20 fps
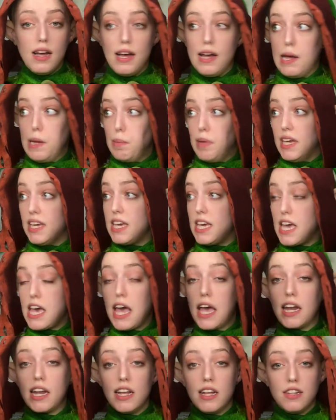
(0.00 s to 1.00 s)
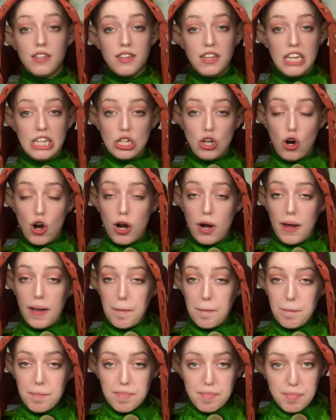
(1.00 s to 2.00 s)
Again, these are
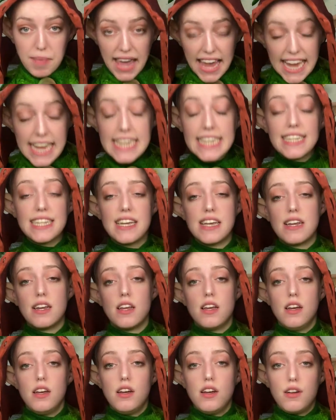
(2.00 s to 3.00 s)
amazing